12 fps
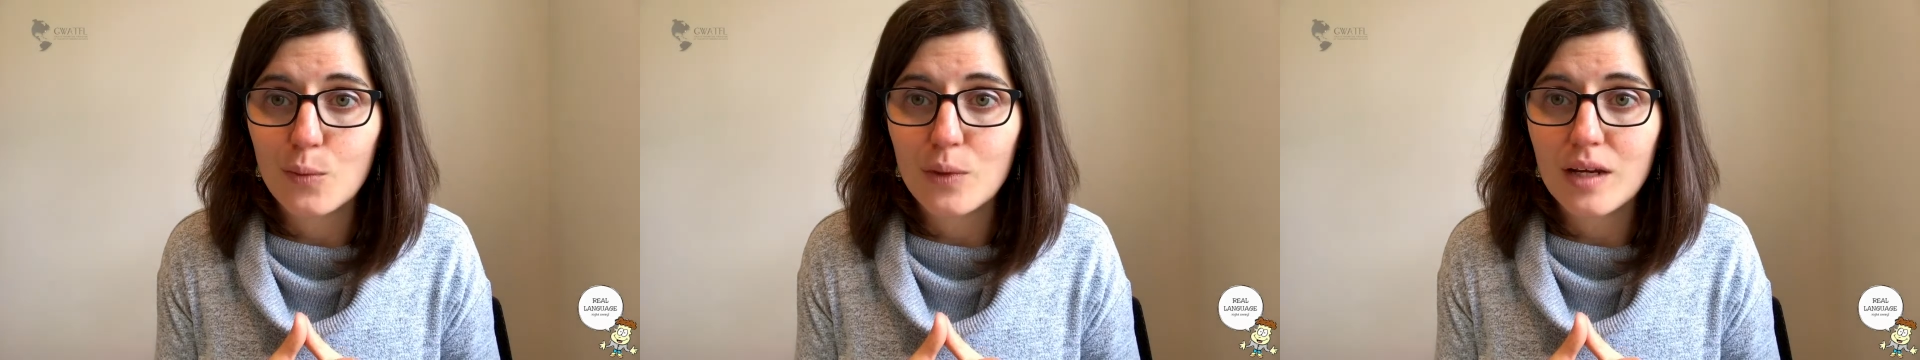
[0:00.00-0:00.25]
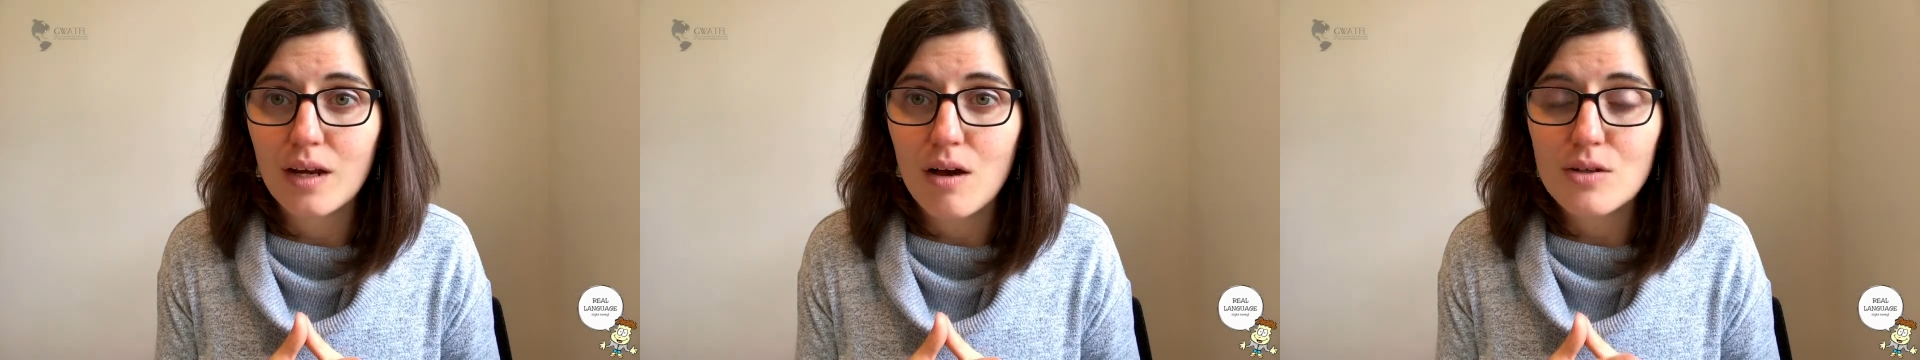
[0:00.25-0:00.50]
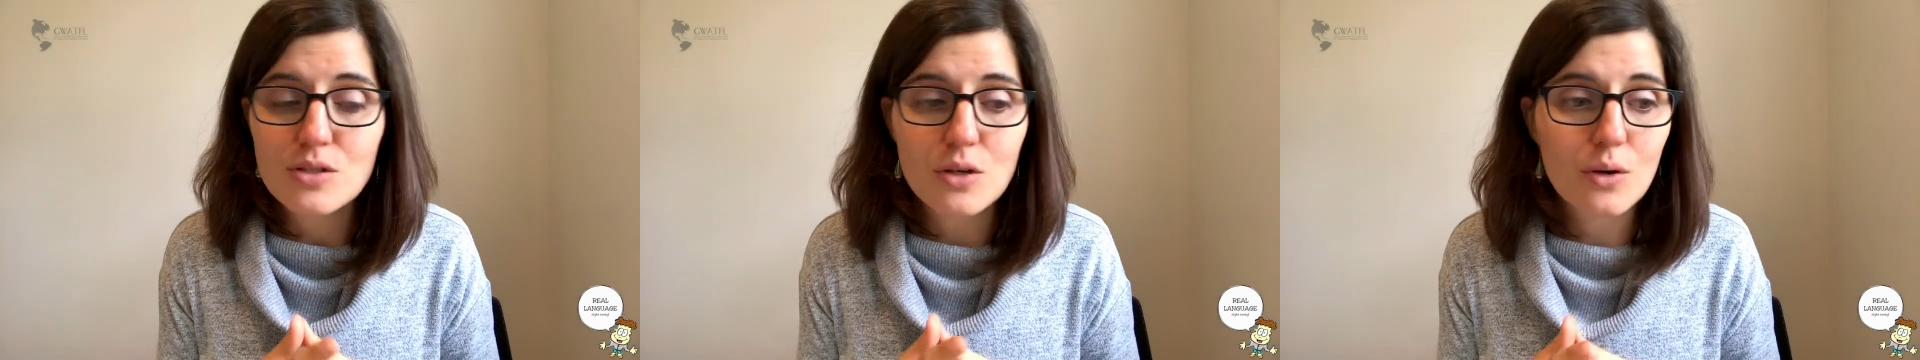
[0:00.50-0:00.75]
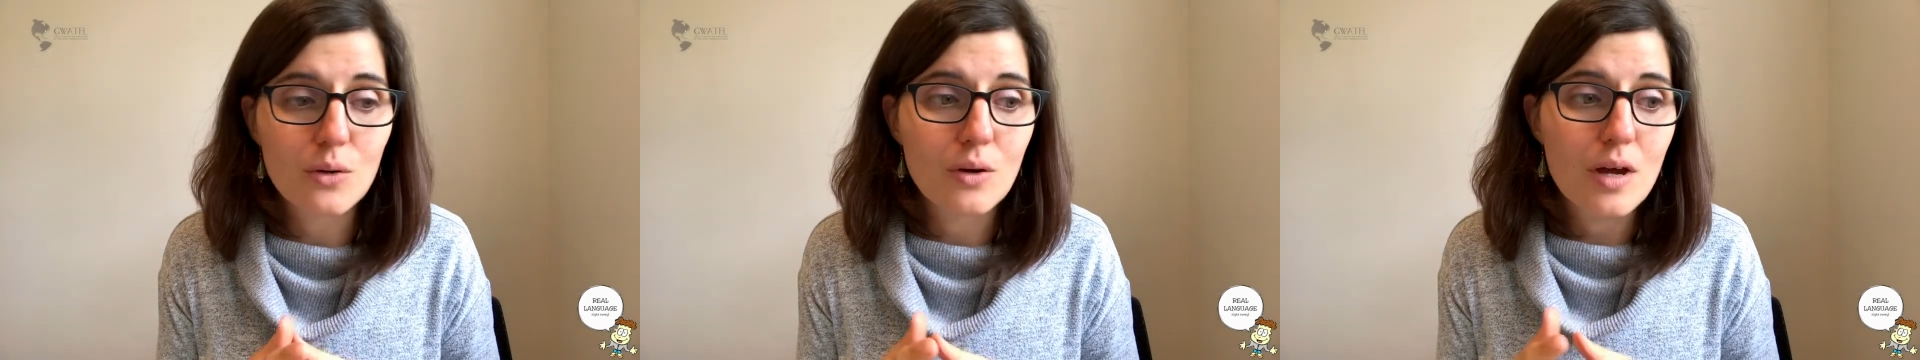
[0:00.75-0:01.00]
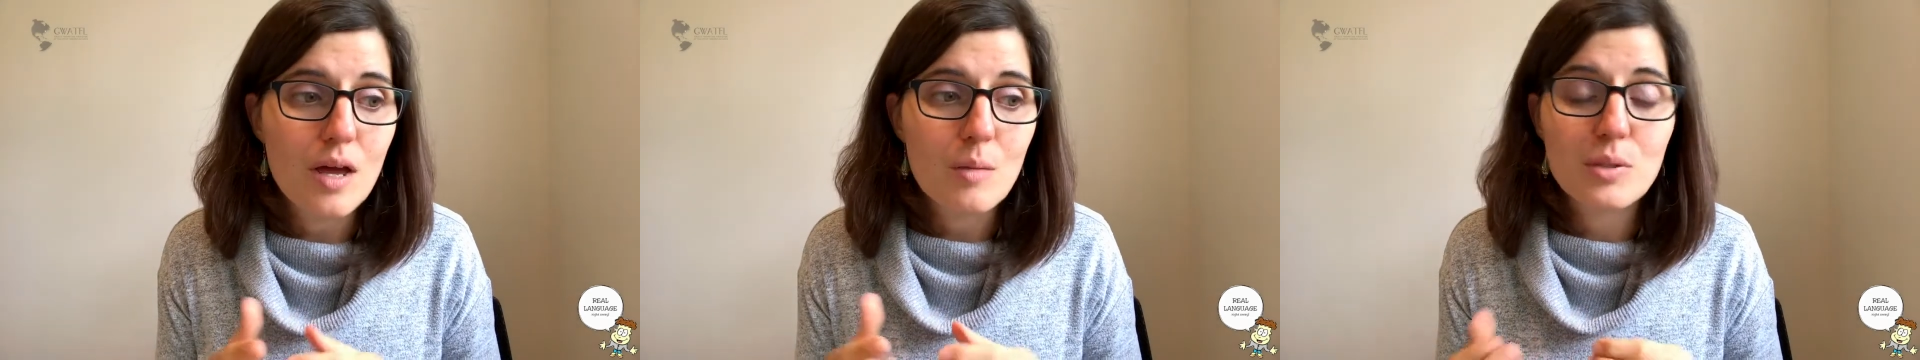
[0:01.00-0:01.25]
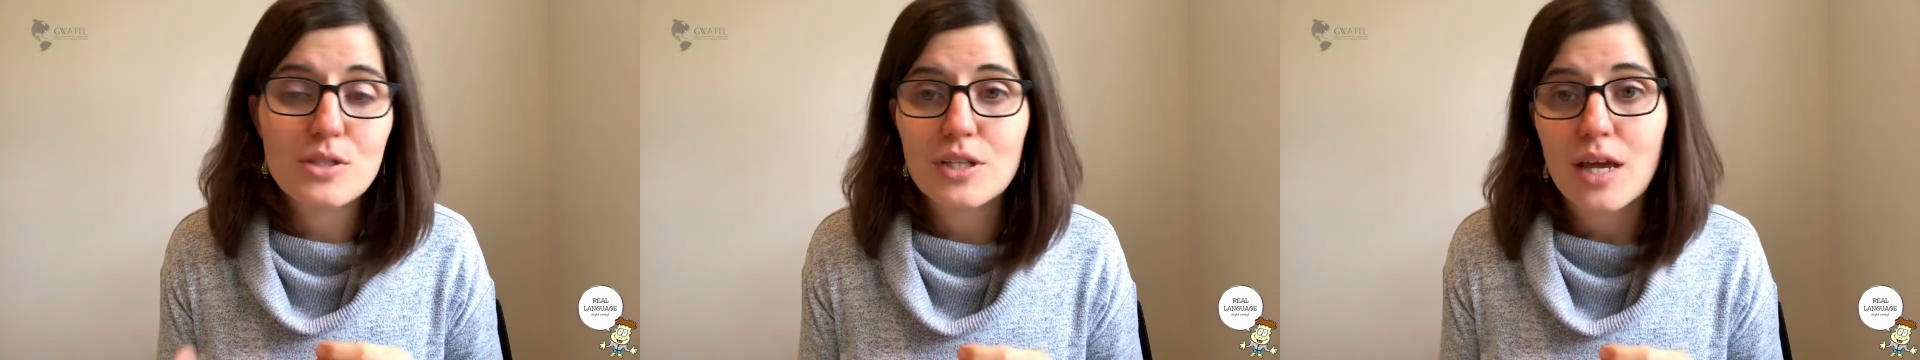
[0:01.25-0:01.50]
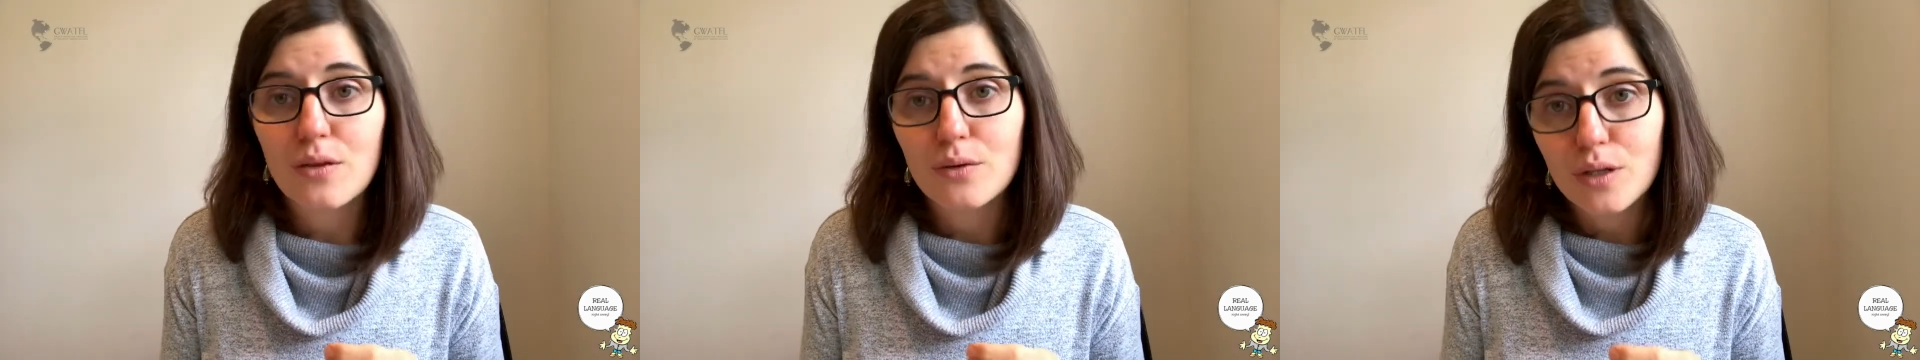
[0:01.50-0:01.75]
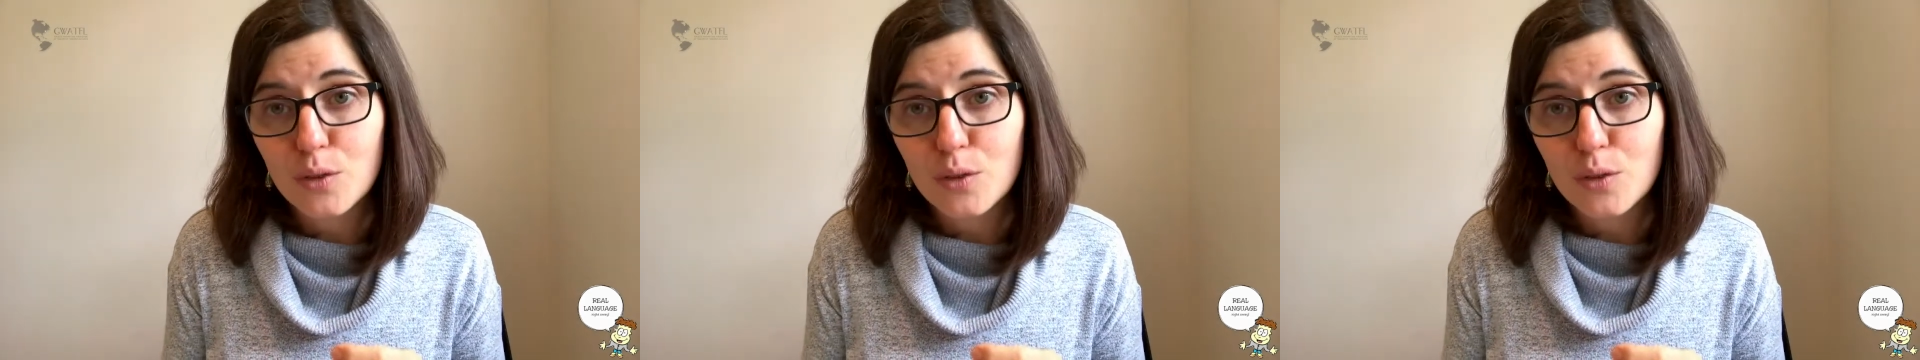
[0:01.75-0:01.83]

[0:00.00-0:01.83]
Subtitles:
we also put together a